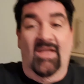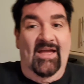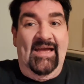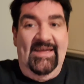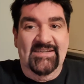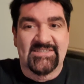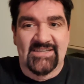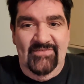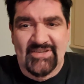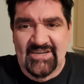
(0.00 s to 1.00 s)
And
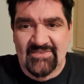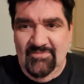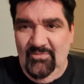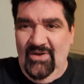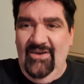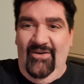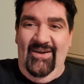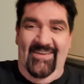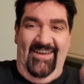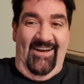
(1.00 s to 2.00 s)
if you didn't, well,
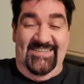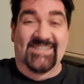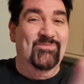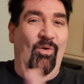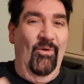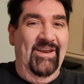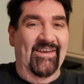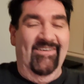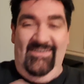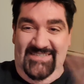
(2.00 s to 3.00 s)
I did warn
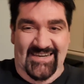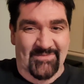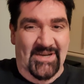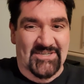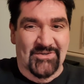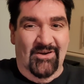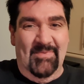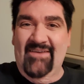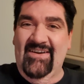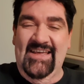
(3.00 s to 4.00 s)
you. I said I'm going to talk
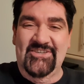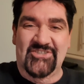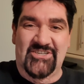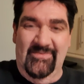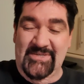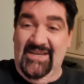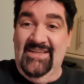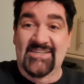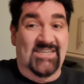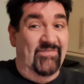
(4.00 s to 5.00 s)
about relationships.
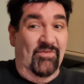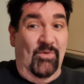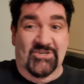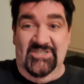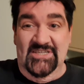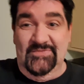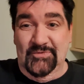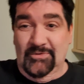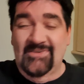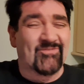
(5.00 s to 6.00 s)
So if you watch this
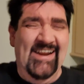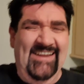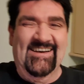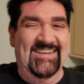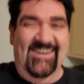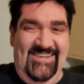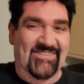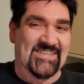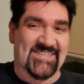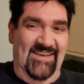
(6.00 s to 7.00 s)
for, really, I don't
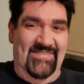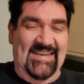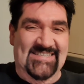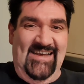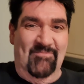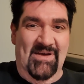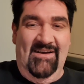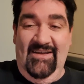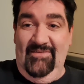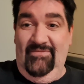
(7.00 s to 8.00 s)
deserve that down
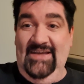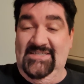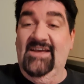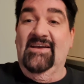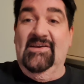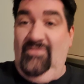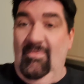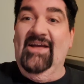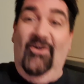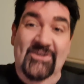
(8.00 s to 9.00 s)
mark. In fact, for
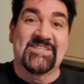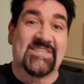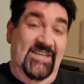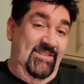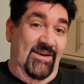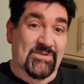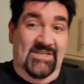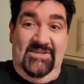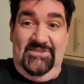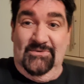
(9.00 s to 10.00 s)
my honesty that I was
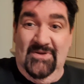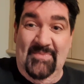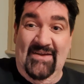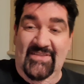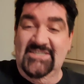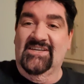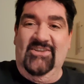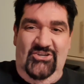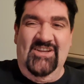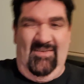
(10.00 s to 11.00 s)
going to talk about this,
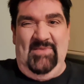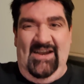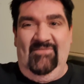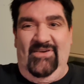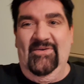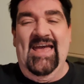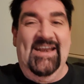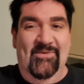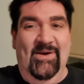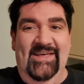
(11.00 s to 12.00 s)
you should give me an upvote
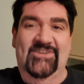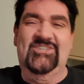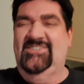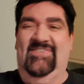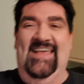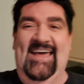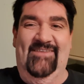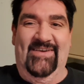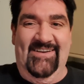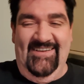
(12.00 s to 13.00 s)
anyway, just for the hell
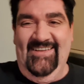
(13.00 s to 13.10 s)
of it.